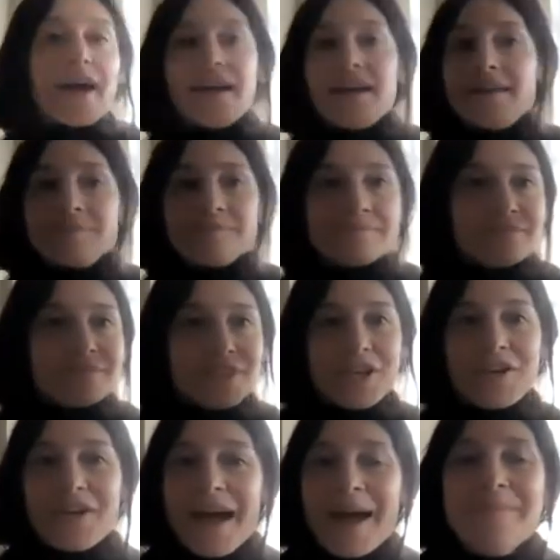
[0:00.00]
am, you
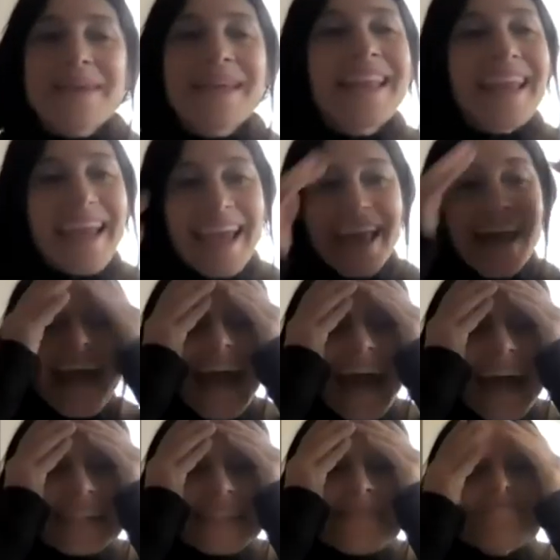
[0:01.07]
know, I mean,
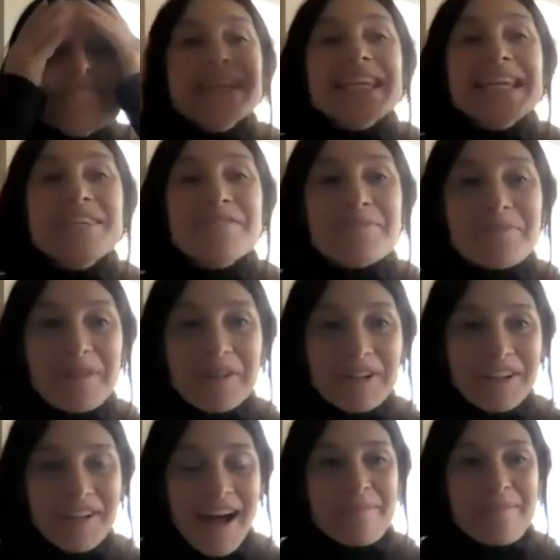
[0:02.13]
it's
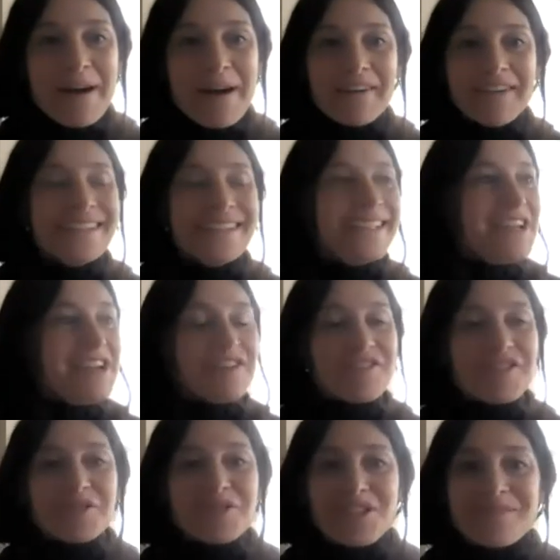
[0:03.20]
unbelievable about, you know,
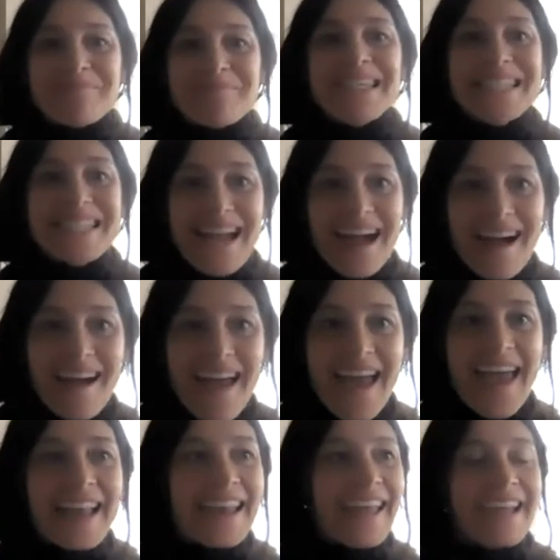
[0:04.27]
social media.
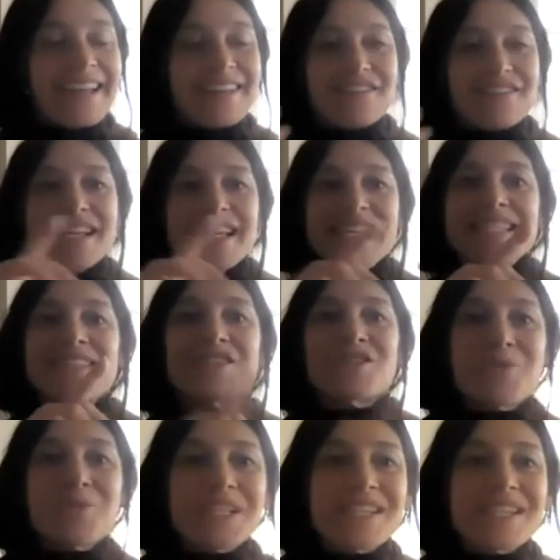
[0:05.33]
Like, there is
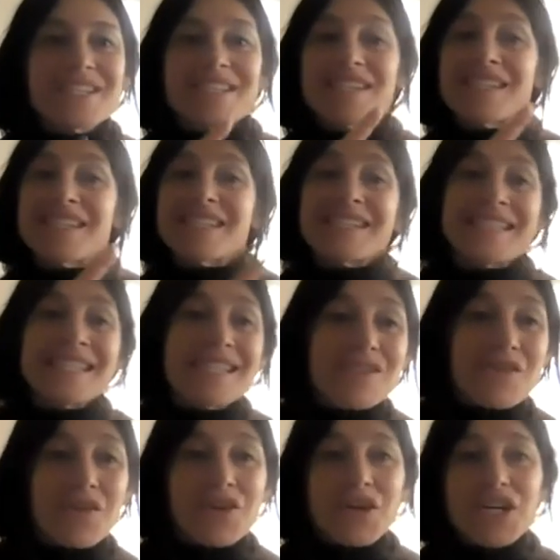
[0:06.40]
Twitter, there is
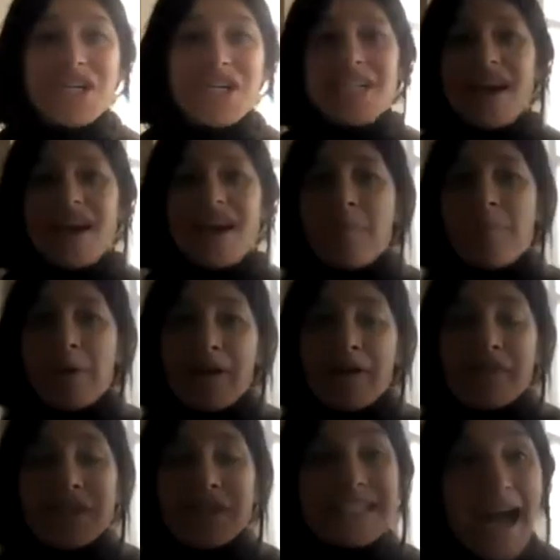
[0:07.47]
Discord, I'm part
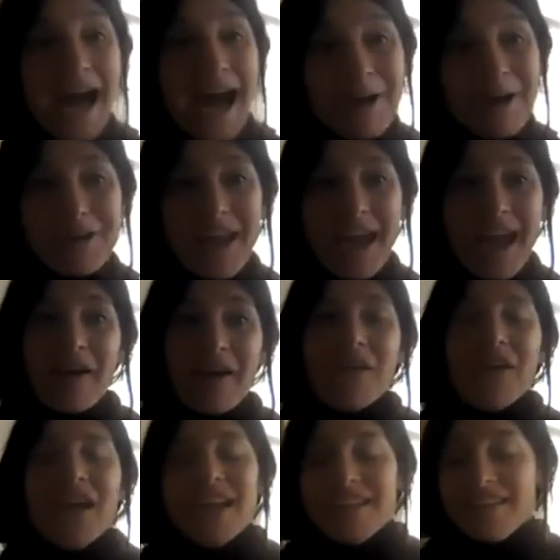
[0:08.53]
of a DAO
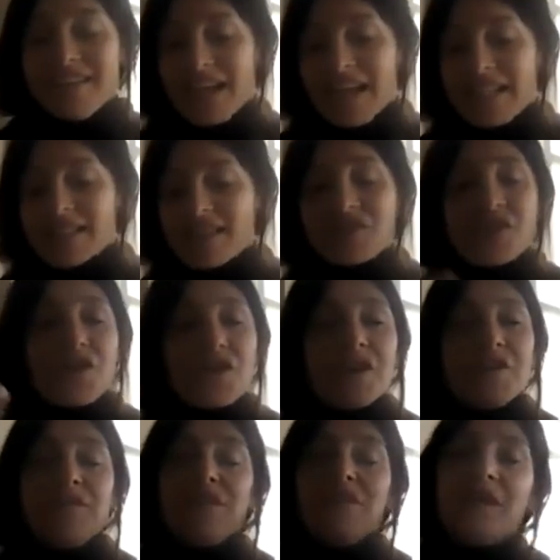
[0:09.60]
now. There is, so
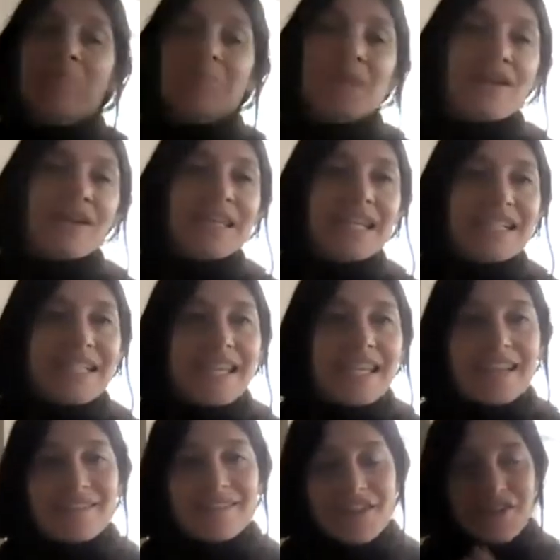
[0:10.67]
if you get me on
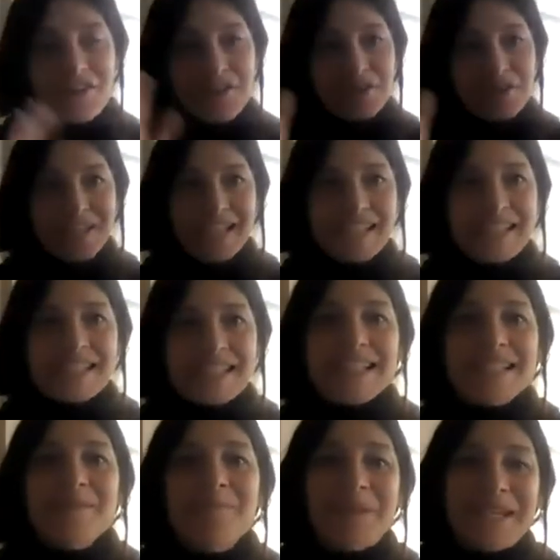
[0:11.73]
LinkedIn, you know, that's
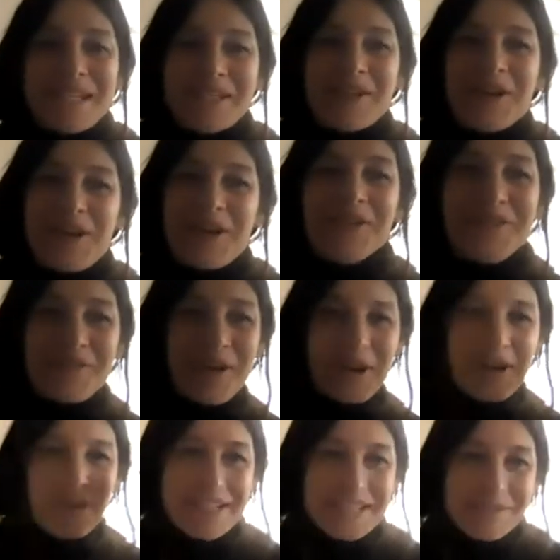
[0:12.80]
the place to go. So I
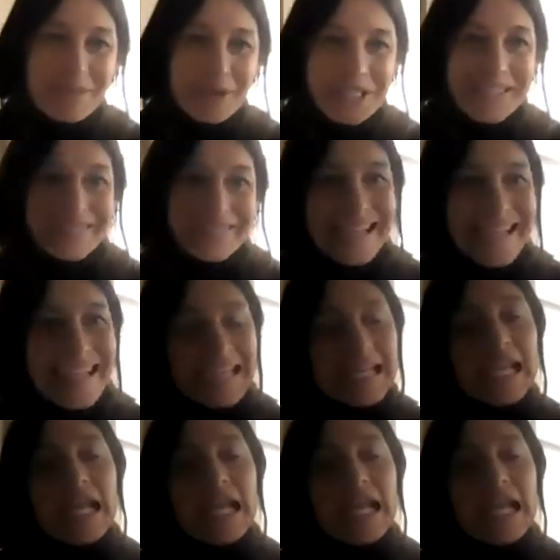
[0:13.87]
know it's work related.